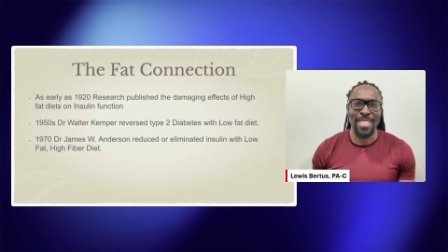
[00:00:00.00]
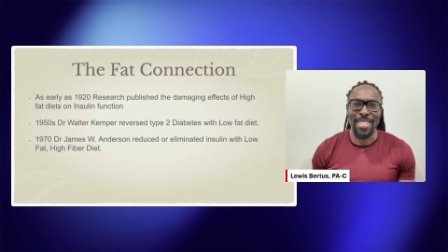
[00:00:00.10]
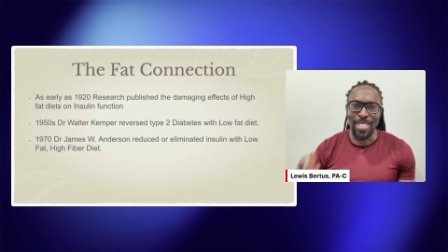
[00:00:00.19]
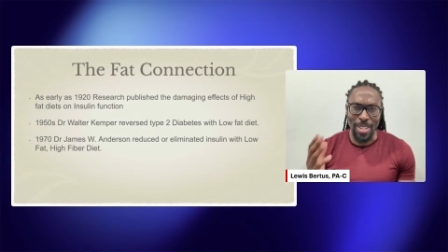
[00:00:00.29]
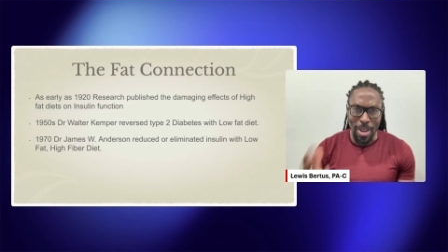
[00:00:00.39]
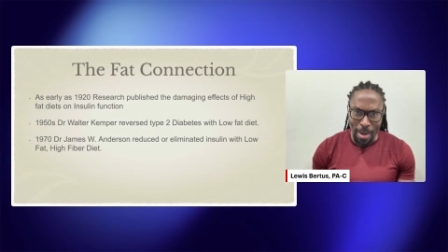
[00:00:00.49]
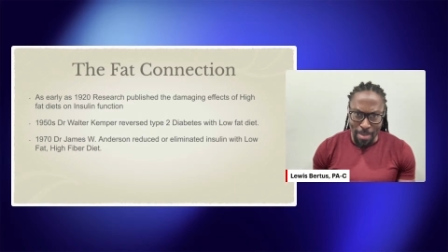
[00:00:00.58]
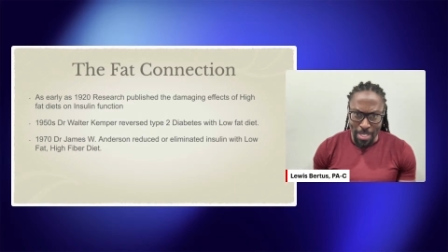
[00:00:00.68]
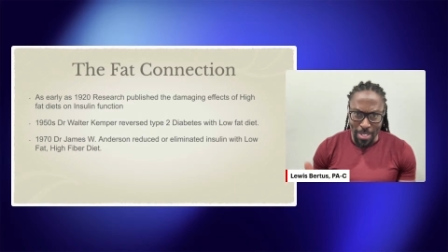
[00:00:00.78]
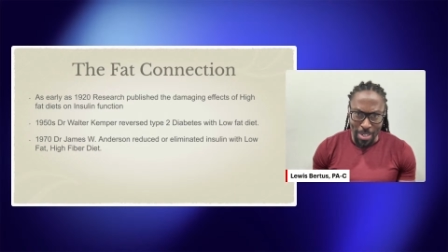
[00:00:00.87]
because
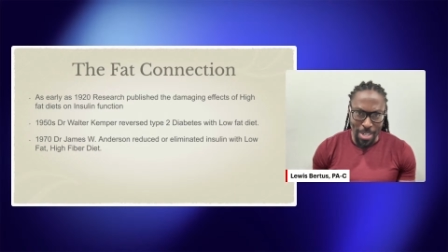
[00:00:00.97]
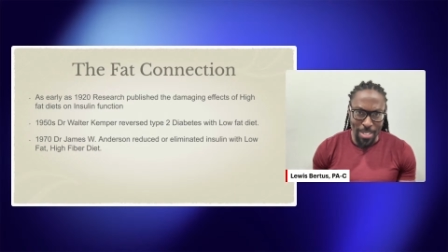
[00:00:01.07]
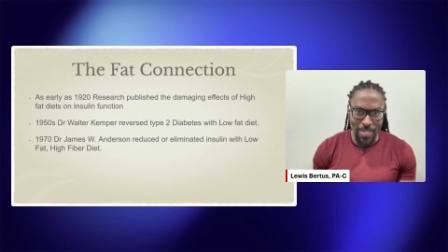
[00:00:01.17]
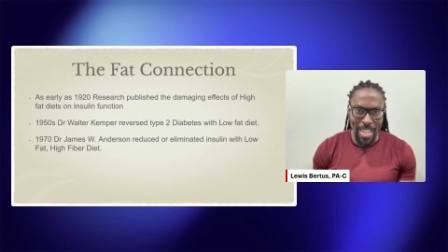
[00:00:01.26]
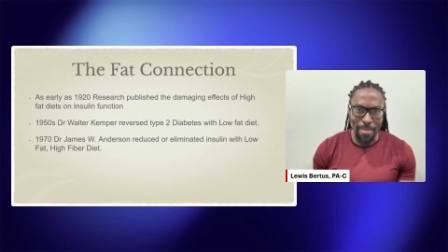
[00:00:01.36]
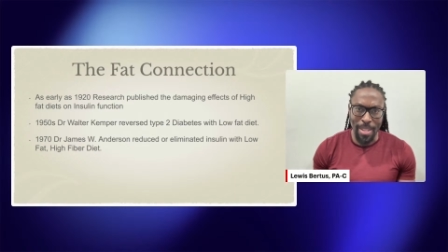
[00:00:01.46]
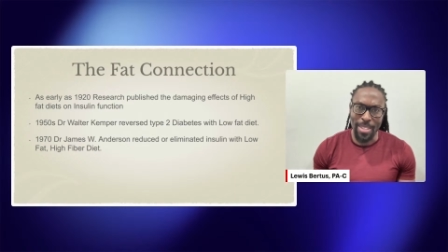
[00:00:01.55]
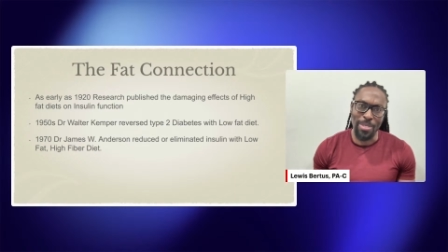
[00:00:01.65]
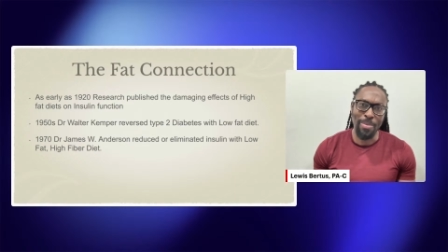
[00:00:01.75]
carbs is a cause of diabetes.